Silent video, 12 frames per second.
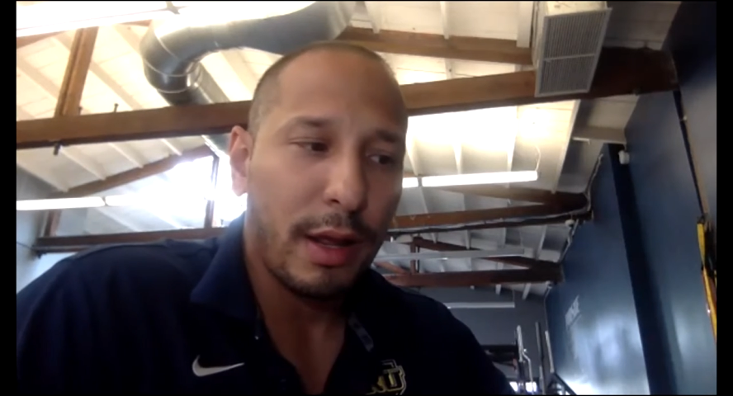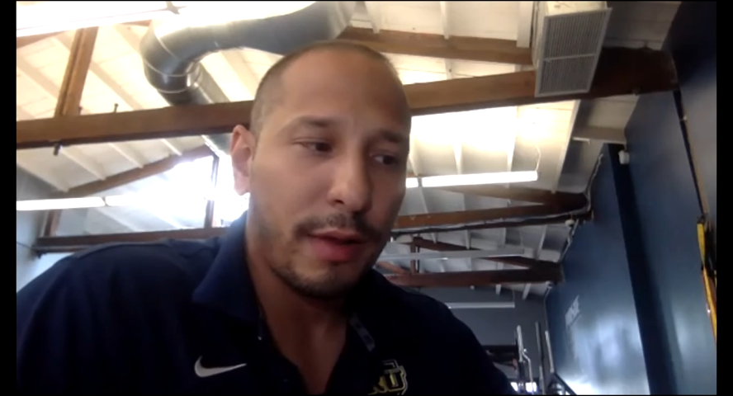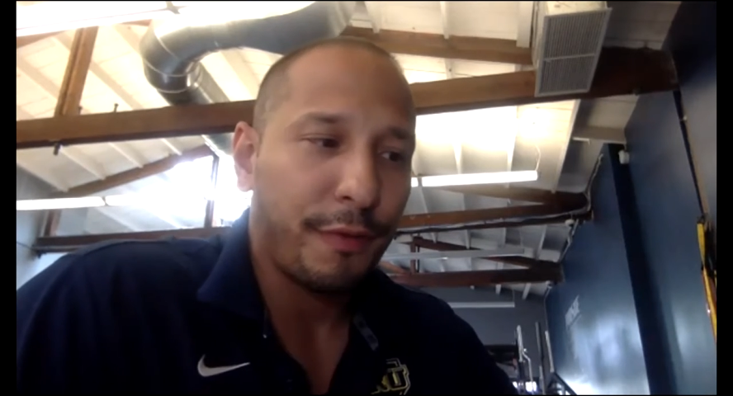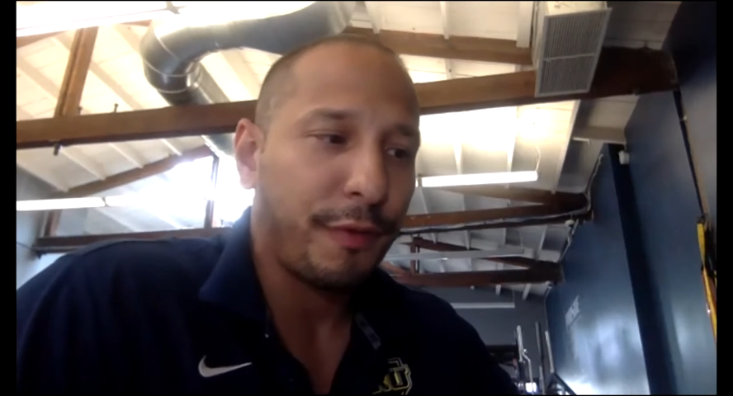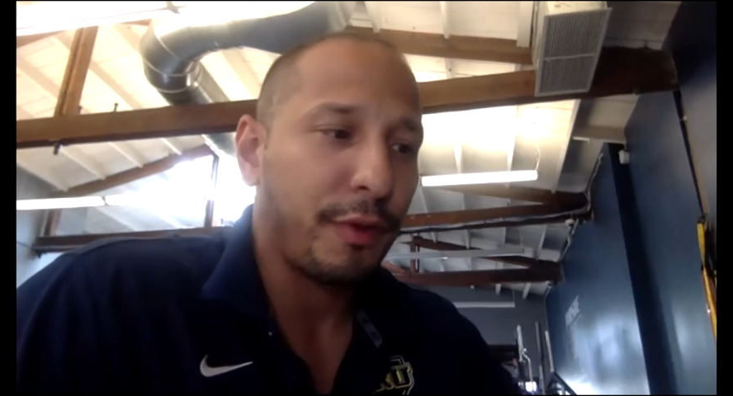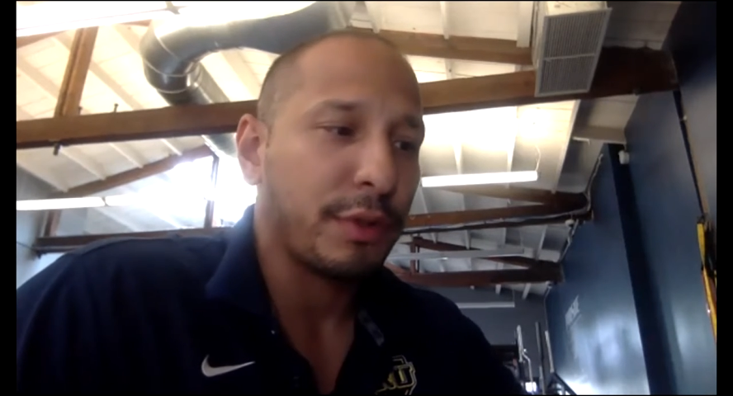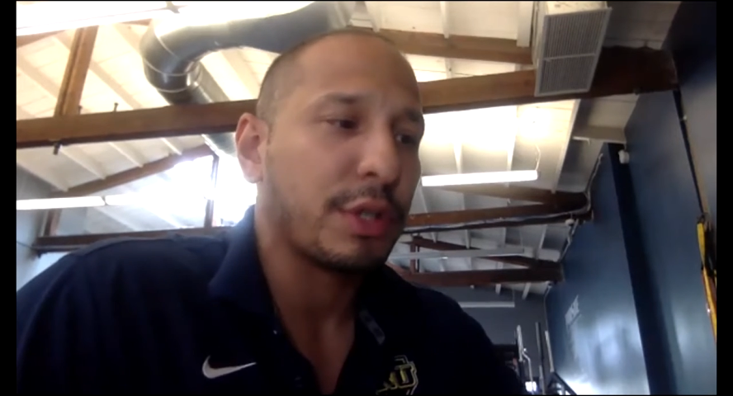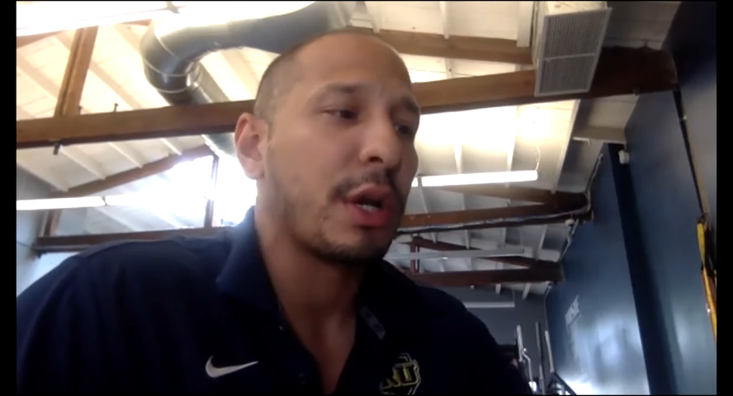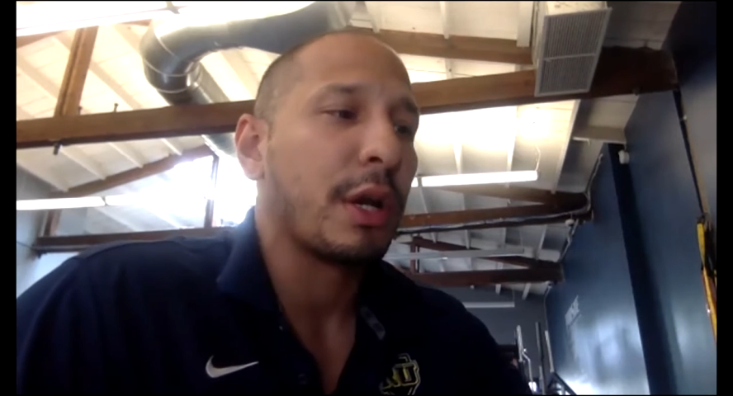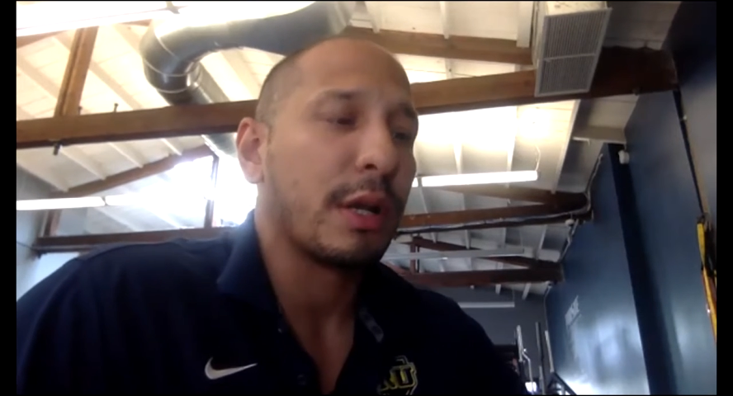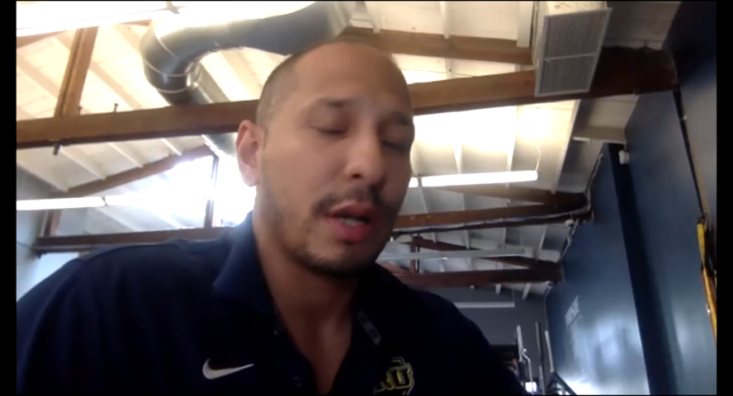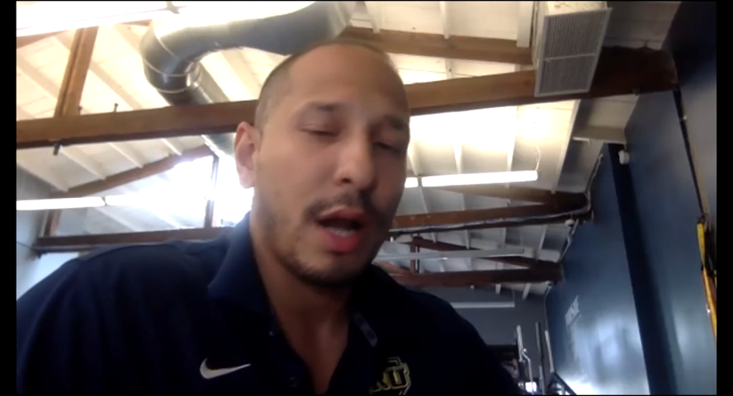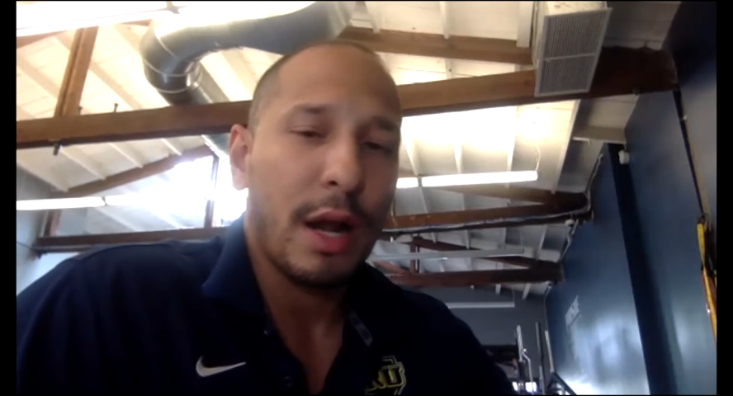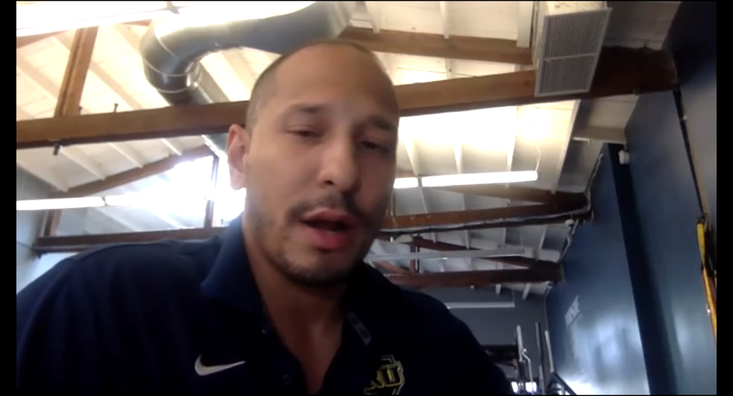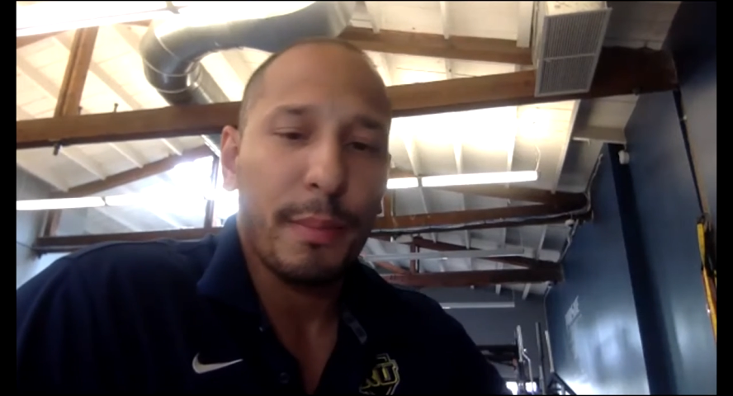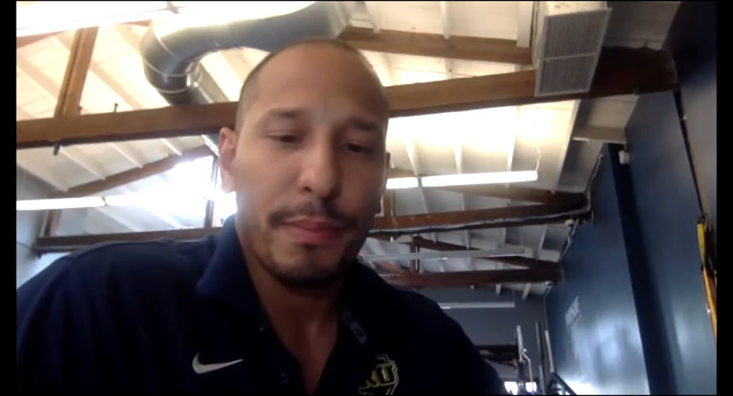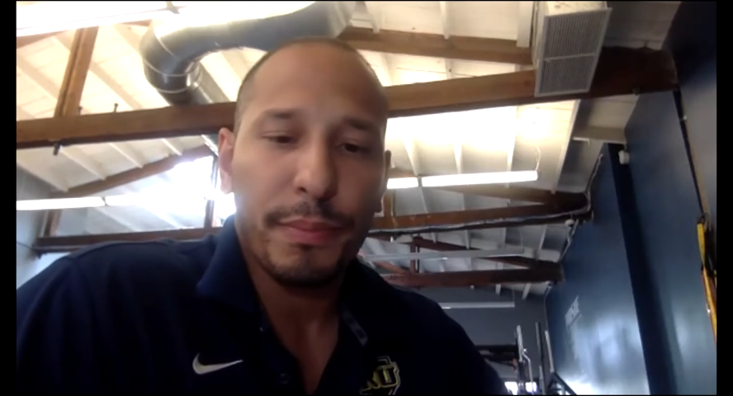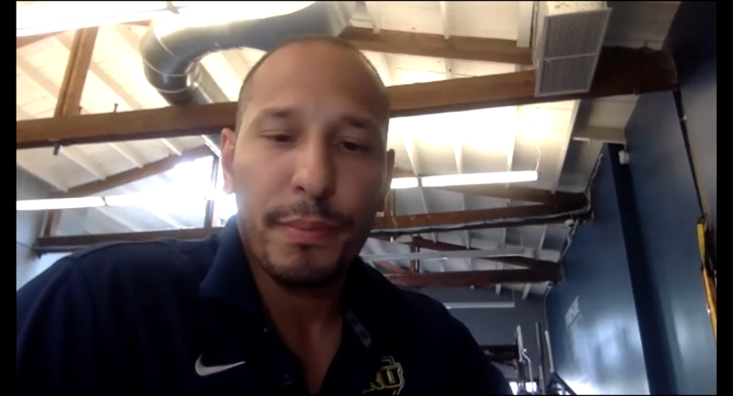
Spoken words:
it feels good and kind of